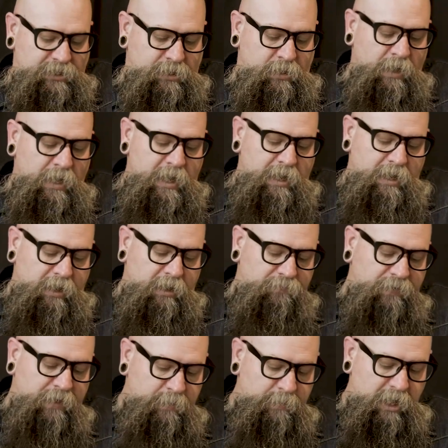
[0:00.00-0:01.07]
So in
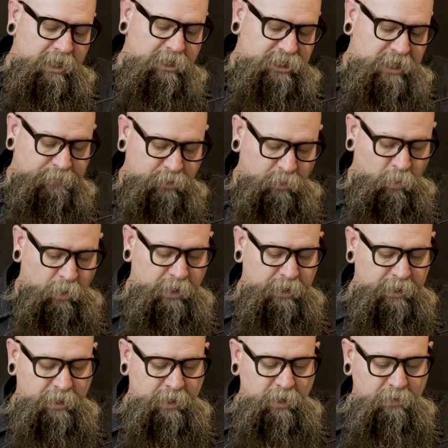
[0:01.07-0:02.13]
Philemon chapter
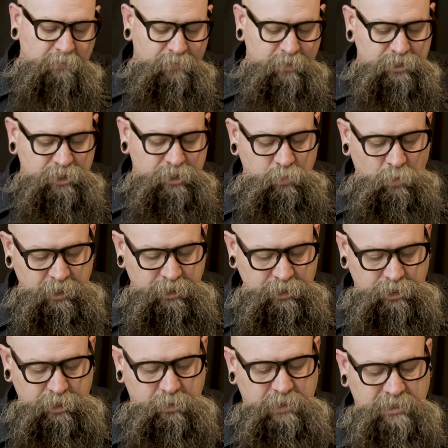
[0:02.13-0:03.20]
1, verses 1 and
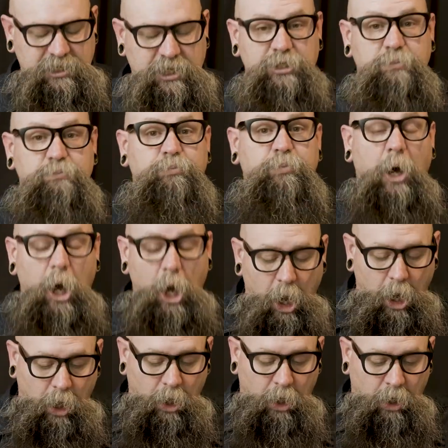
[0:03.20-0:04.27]
2, it says,
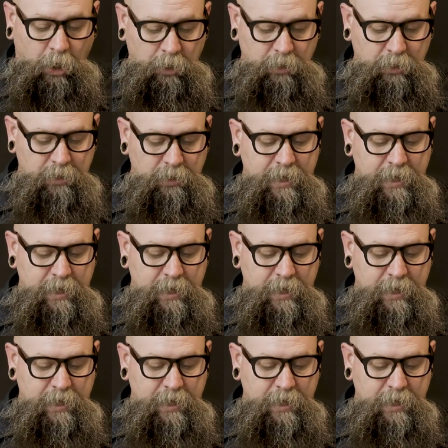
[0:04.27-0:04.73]
Paul,